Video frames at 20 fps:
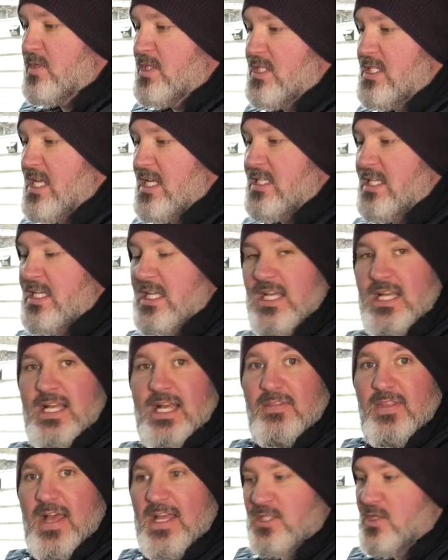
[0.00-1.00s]
setting,
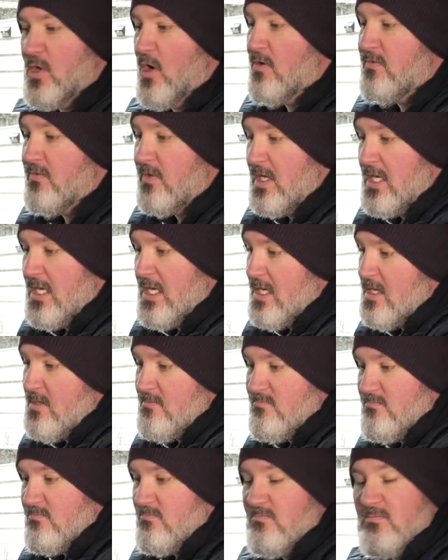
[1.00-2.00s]
and that's off.
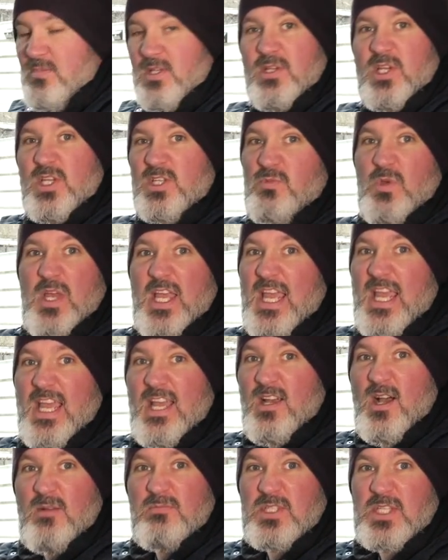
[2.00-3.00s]
Because we're here,
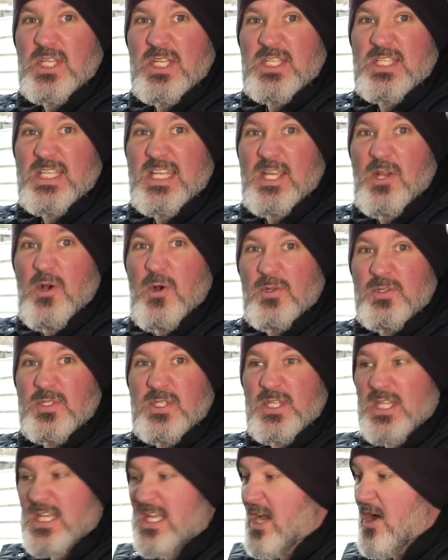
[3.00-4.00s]
I'm just going to stick it on
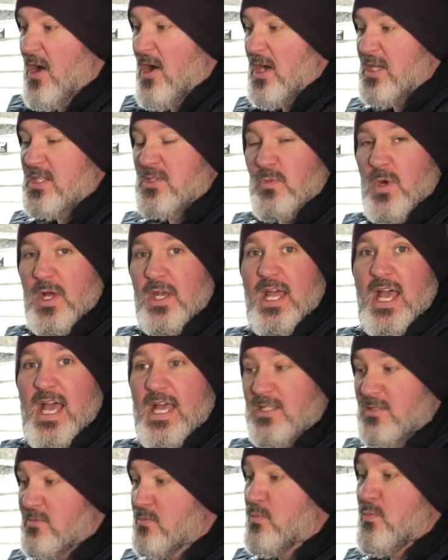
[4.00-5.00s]
to the highest one,
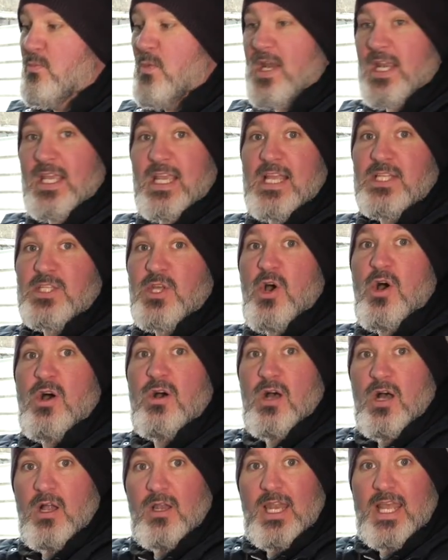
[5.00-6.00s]
and when it gets hot,
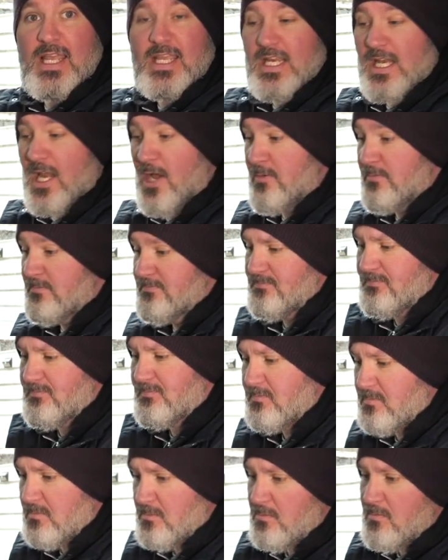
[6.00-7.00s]
I'll let you know.
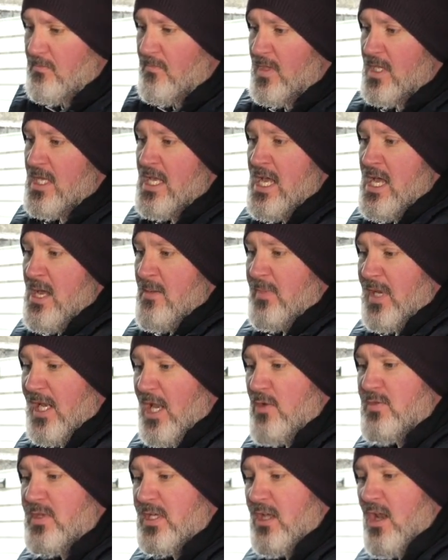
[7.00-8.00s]

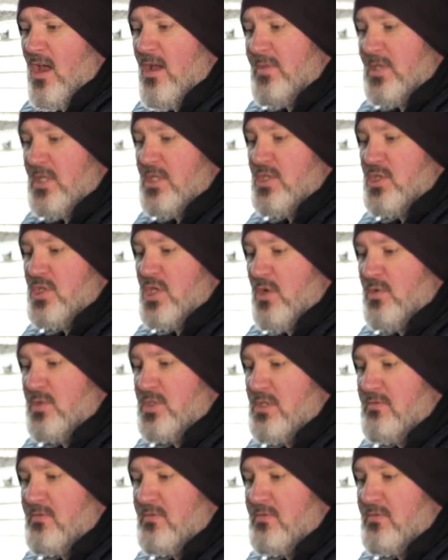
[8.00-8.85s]
Below the climate controls, you've